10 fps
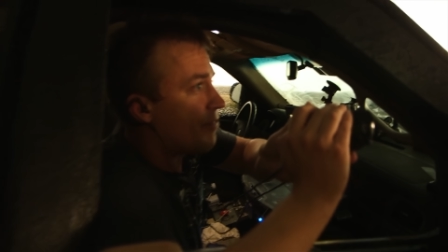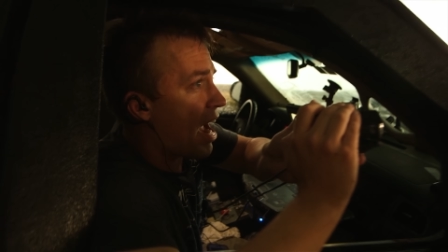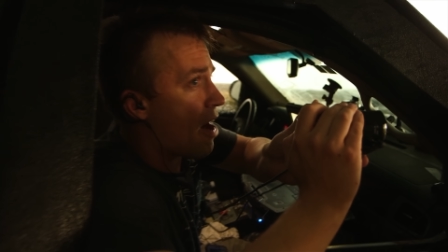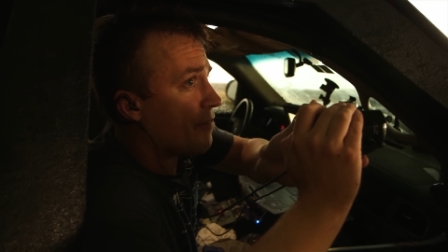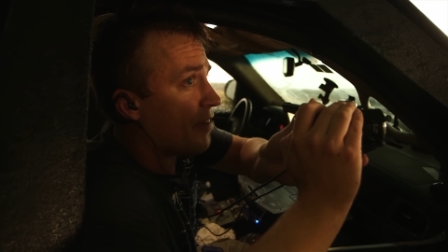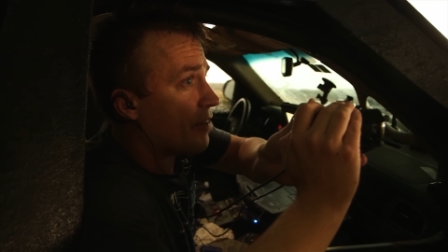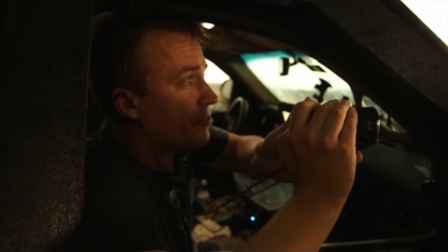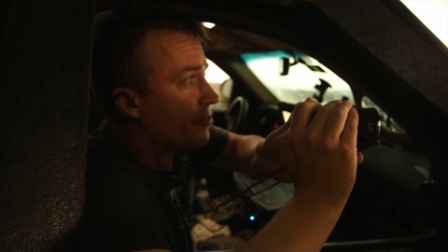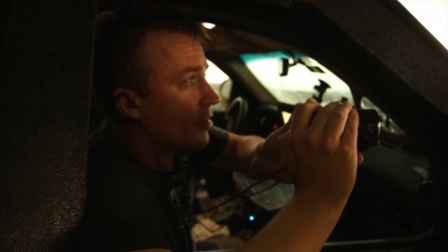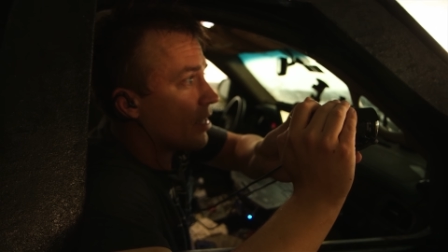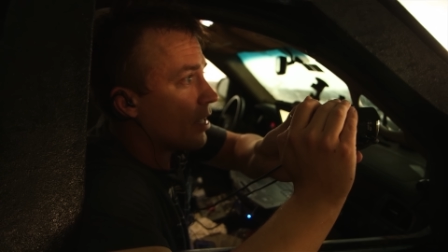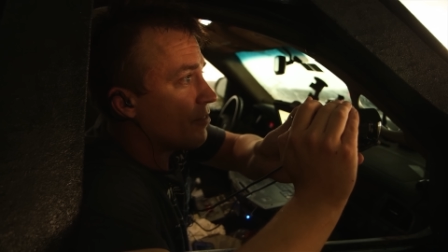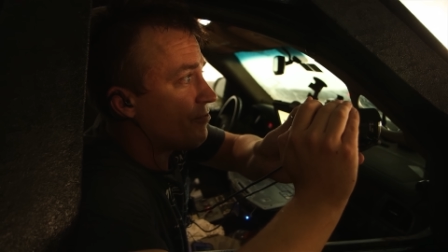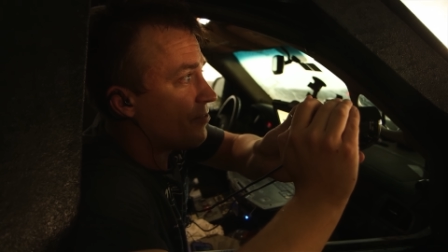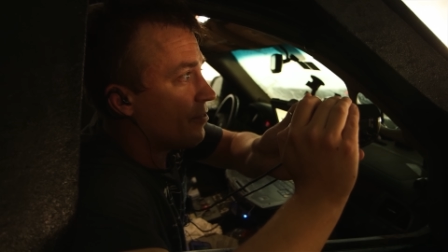Very, very
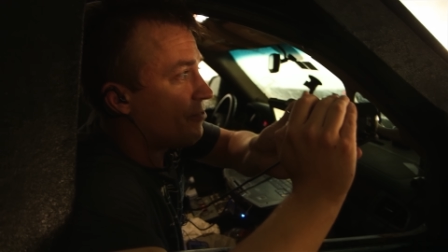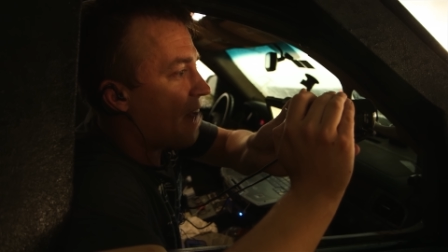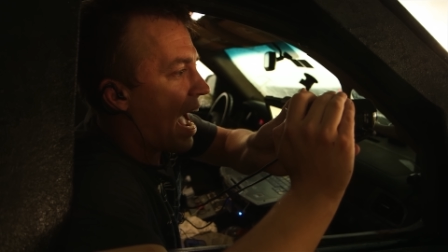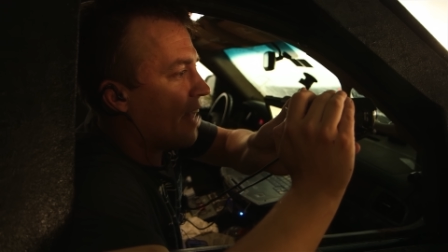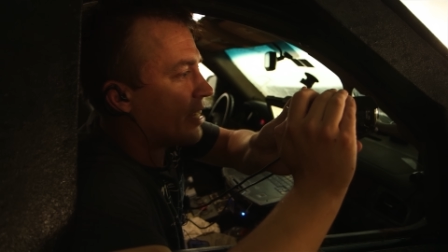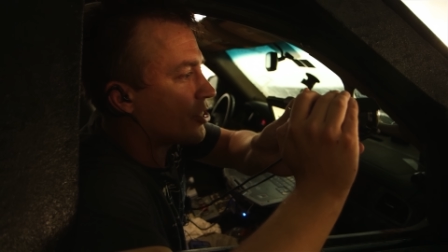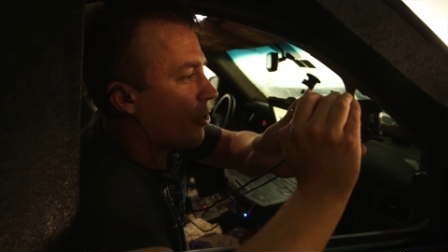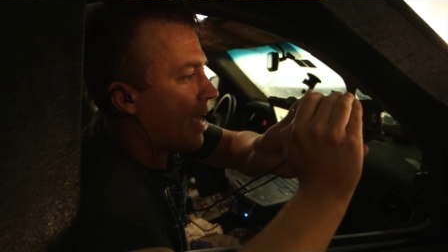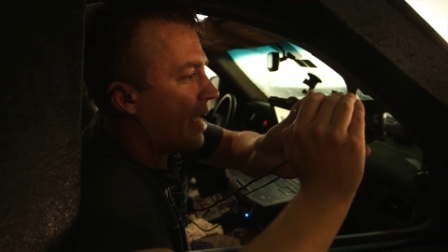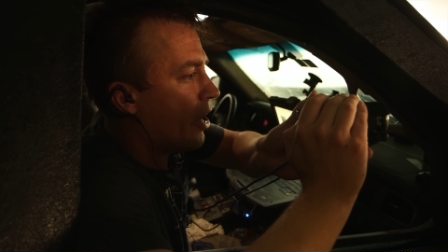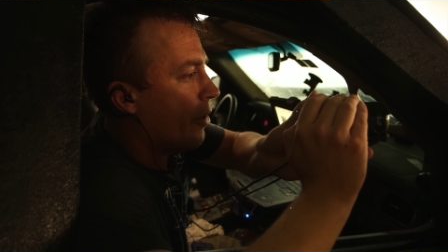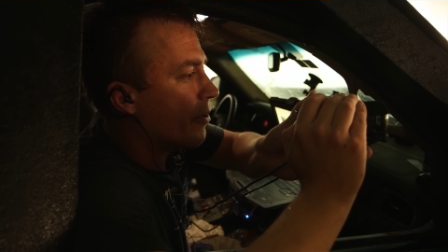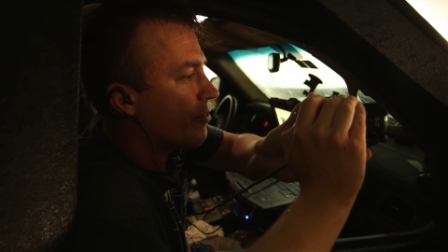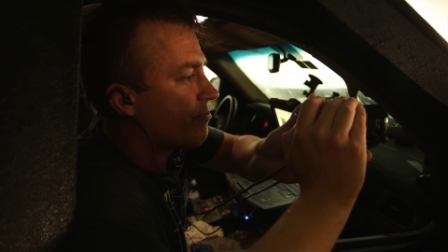violent tornado.